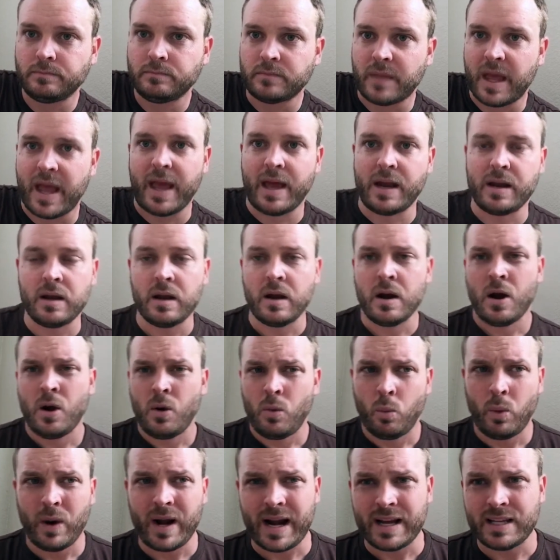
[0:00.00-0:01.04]
And
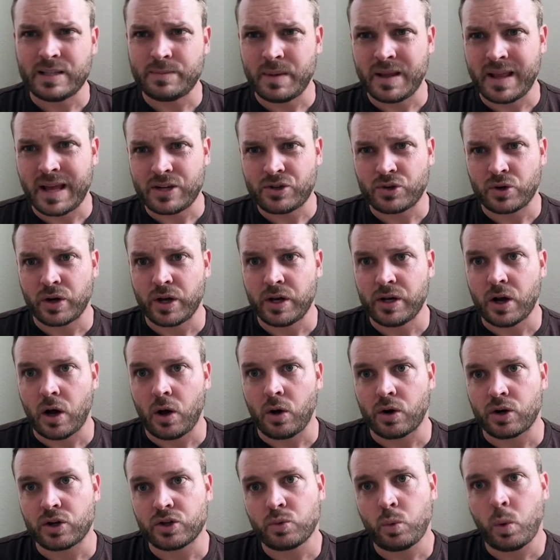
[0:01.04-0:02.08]
when I spend that $1 trillion,
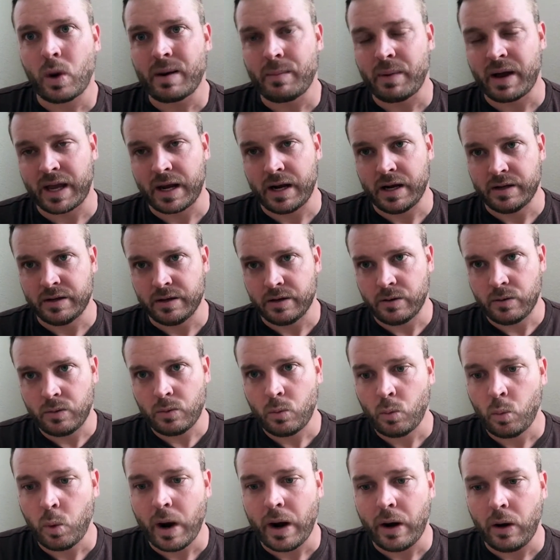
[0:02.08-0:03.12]
what am I going to do?
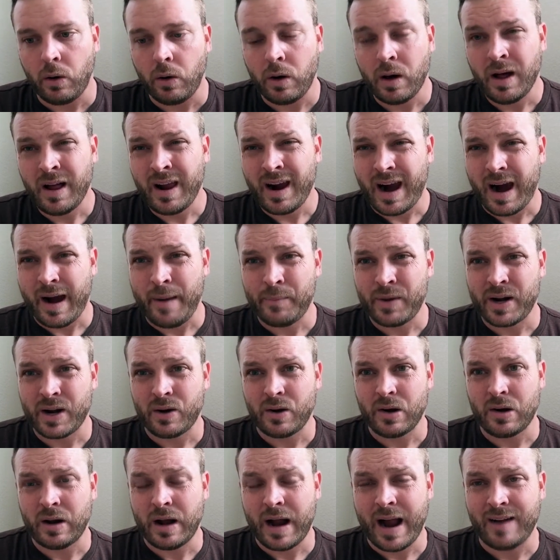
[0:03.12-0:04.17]
Well, I'm
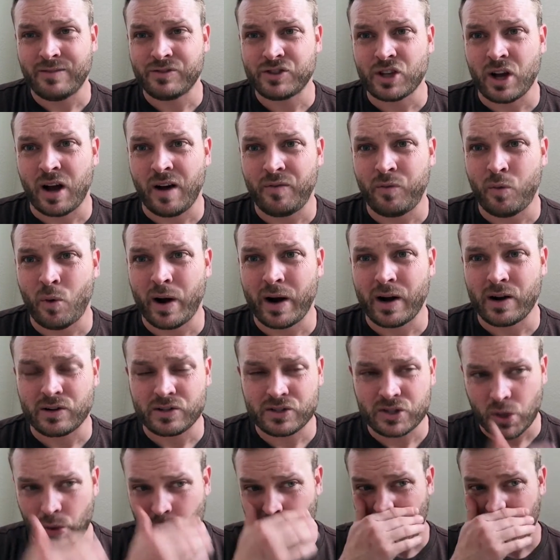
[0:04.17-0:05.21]
going to have software
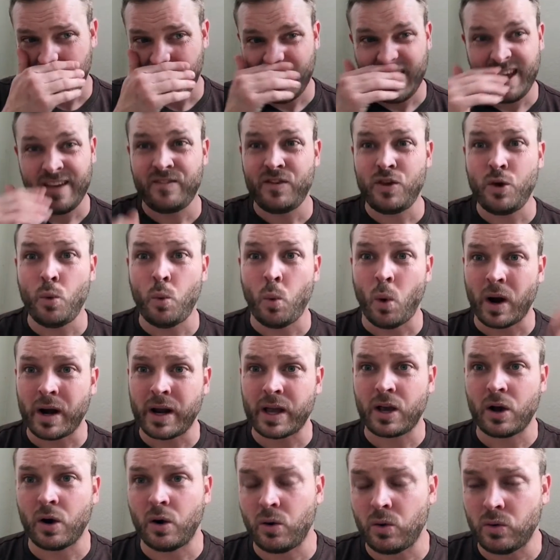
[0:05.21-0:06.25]
so that if you want to
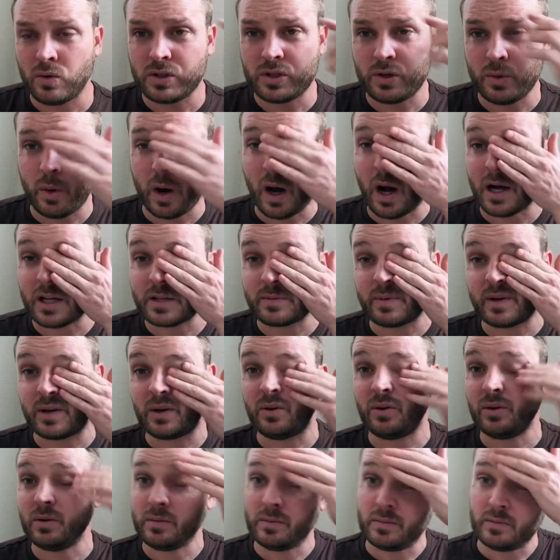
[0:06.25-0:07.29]
go to a
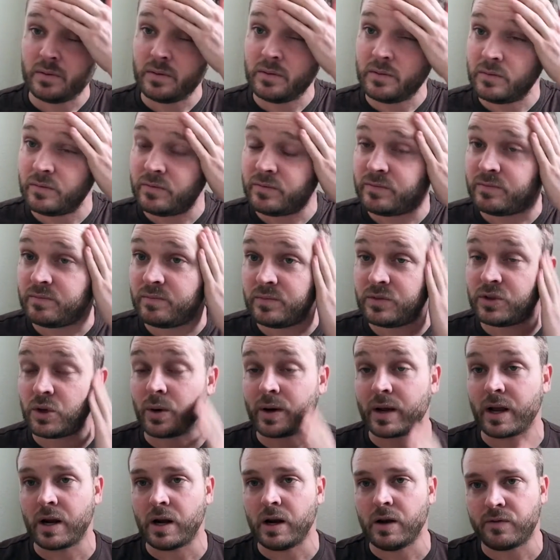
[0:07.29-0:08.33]
hospital
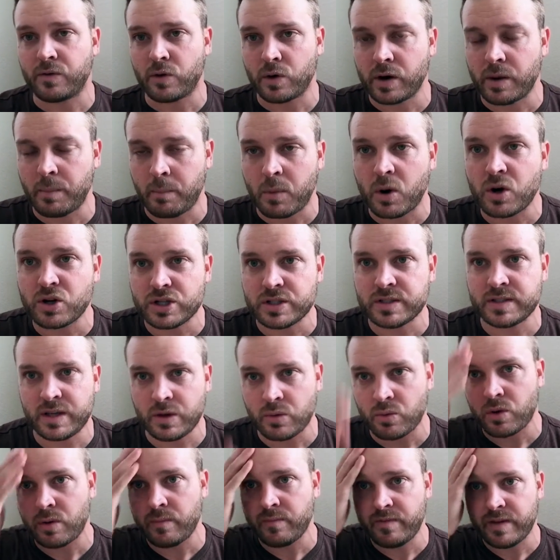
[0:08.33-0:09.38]
for an emergency
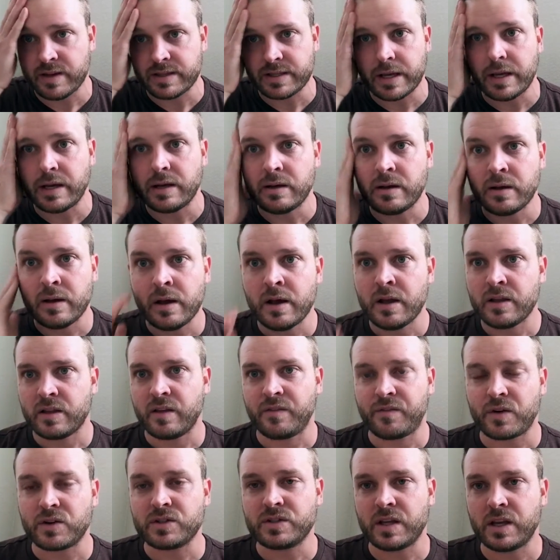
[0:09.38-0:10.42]
room visit, the
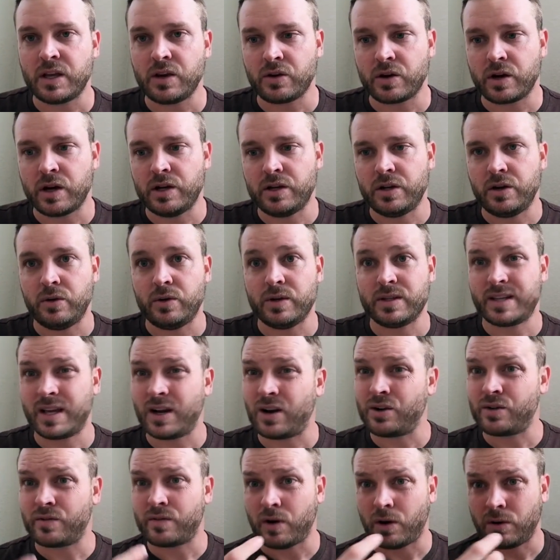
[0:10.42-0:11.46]
first thing you're going to do is get on
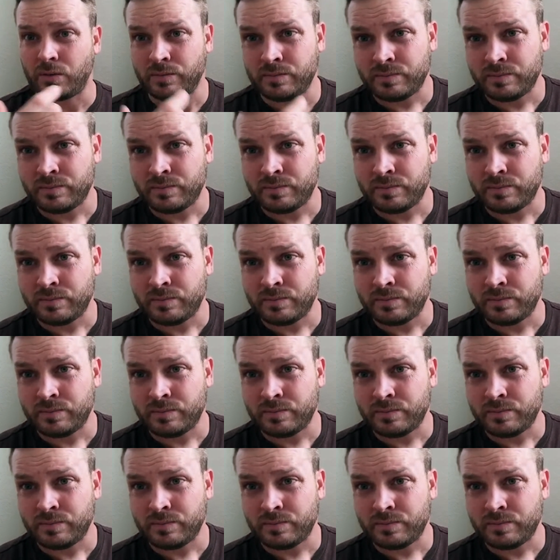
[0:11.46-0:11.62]
your phone